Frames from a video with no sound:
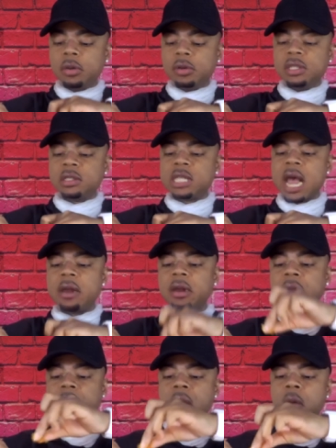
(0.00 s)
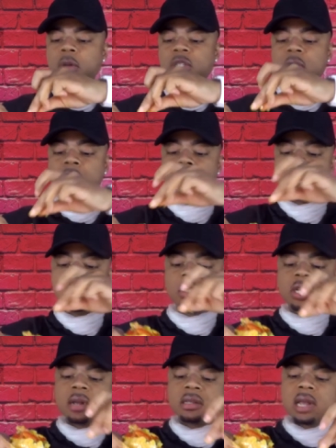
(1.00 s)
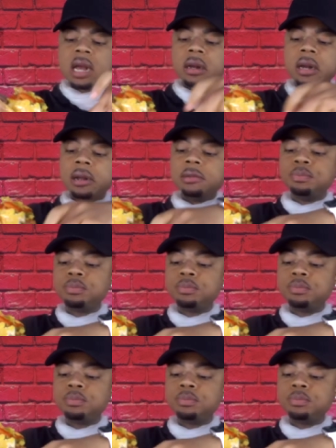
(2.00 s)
on this Saturday, y'all? What y'all doing with y'all Saturday?